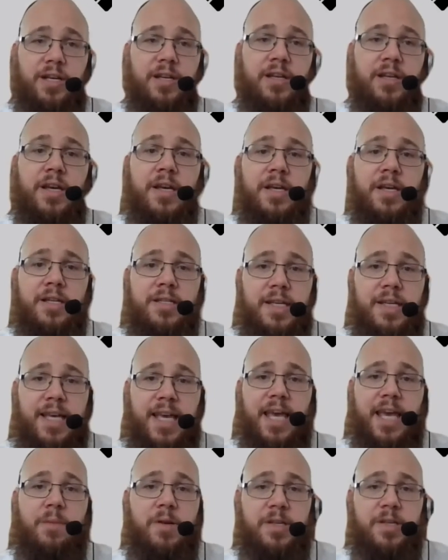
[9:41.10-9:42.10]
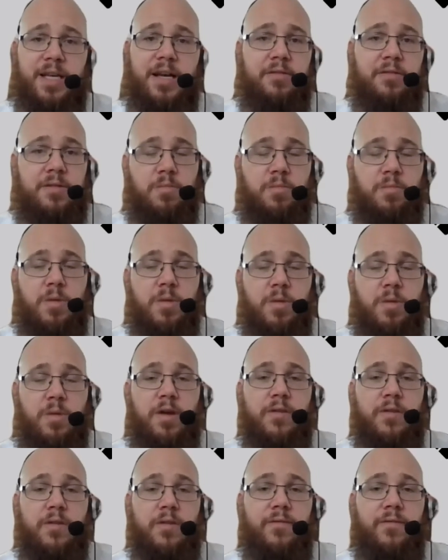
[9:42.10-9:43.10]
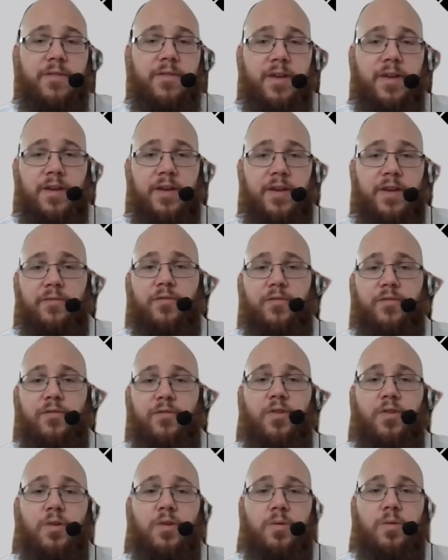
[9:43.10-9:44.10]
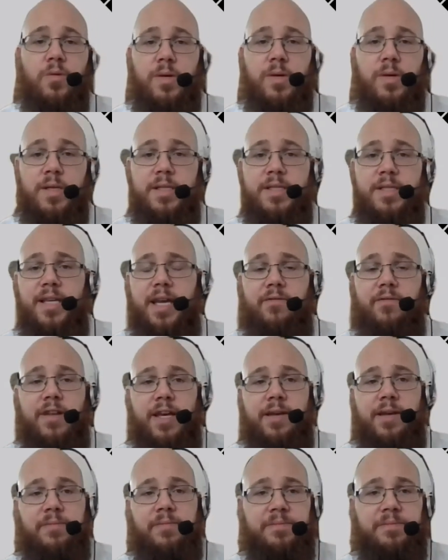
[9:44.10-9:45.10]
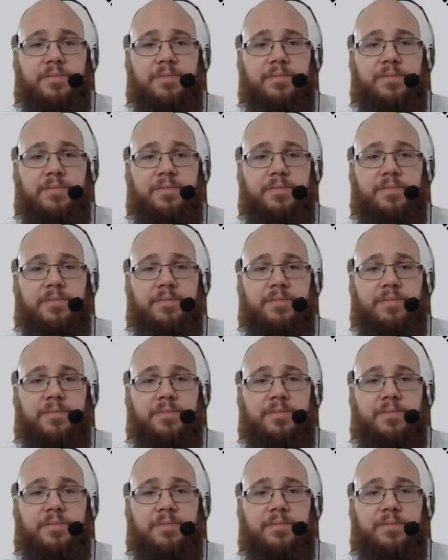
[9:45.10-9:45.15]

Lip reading: to keep ourselves moving forward safely.